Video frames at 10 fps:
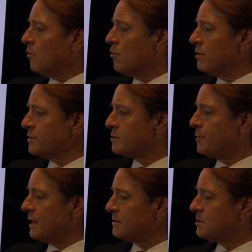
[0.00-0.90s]
Oil's
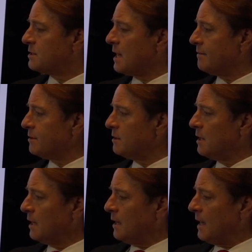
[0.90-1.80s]
about
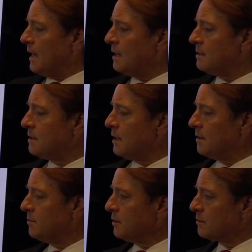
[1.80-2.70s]
7, and
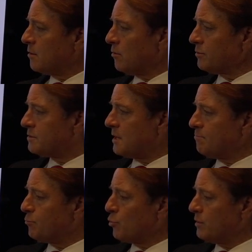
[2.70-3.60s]
gold
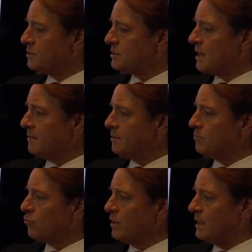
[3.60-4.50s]

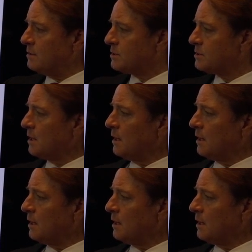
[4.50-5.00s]
7.7. REITs